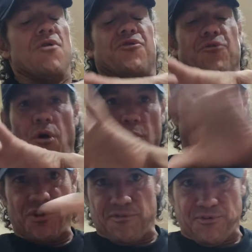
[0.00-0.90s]
Through our
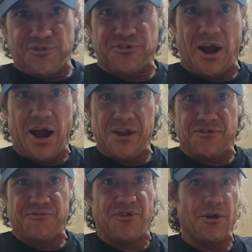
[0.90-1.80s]
wonderful
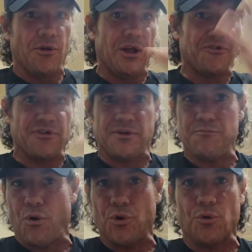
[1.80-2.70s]
science of General Electric
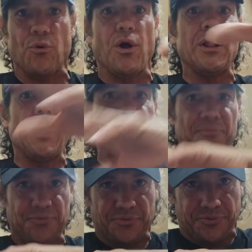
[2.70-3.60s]
and Motorola,
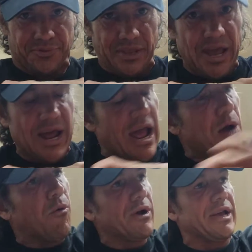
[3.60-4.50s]
it
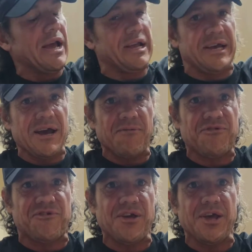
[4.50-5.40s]

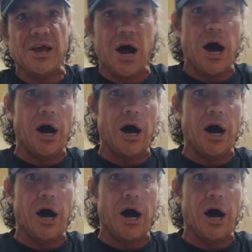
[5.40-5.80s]
gives the